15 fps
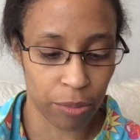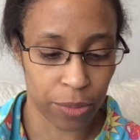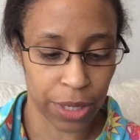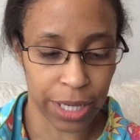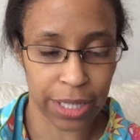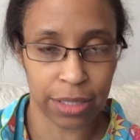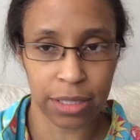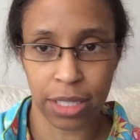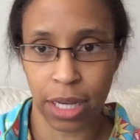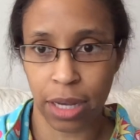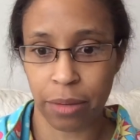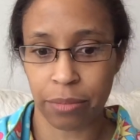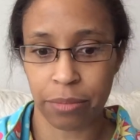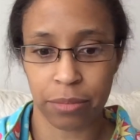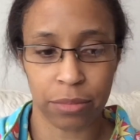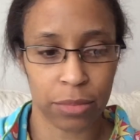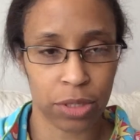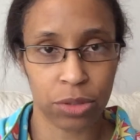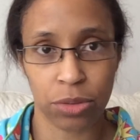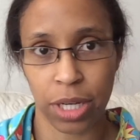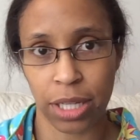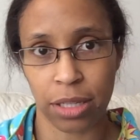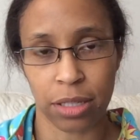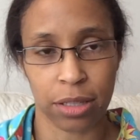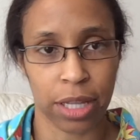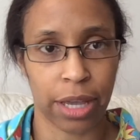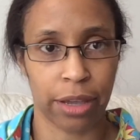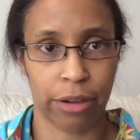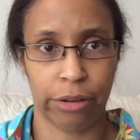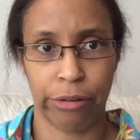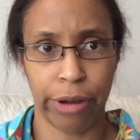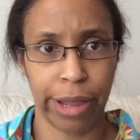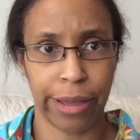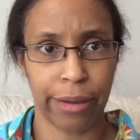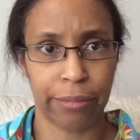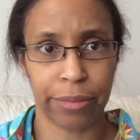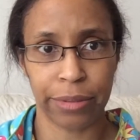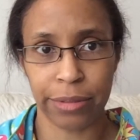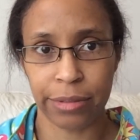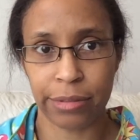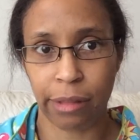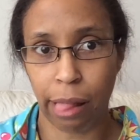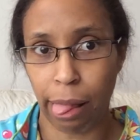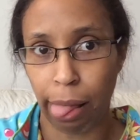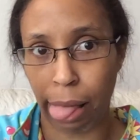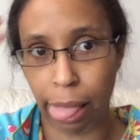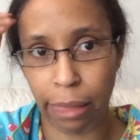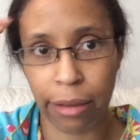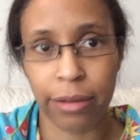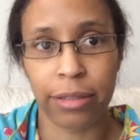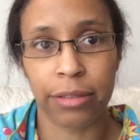But, ooh, I look like crap. Ugh.